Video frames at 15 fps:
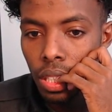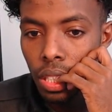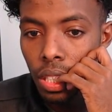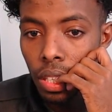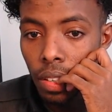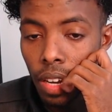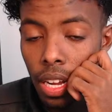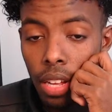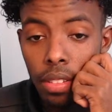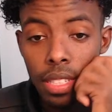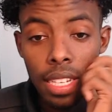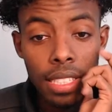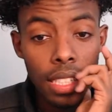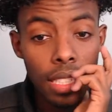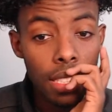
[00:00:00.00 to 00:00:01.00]
Right now,
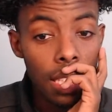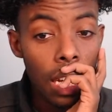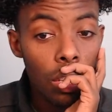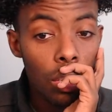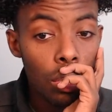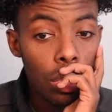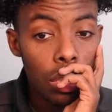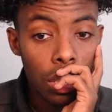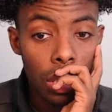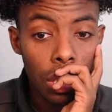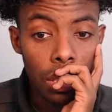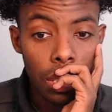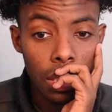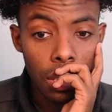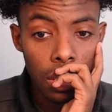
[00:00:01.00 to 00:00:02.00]
Tesla's not looking good.
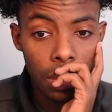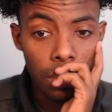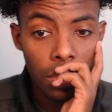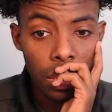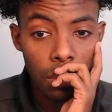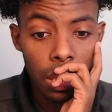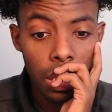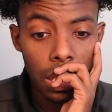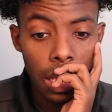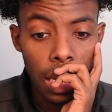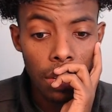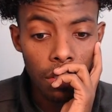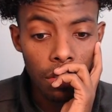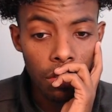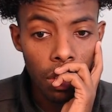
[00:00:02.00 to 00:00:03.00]
This seems to be a
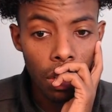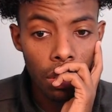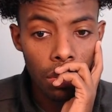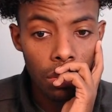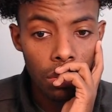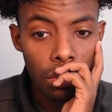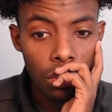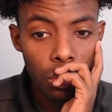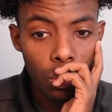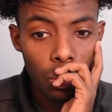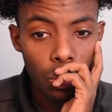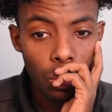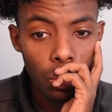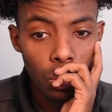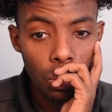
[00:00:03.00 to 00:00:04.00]
downfall
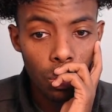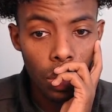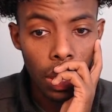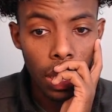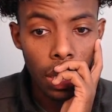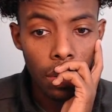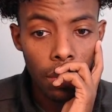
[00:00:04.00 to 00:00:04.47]
right now.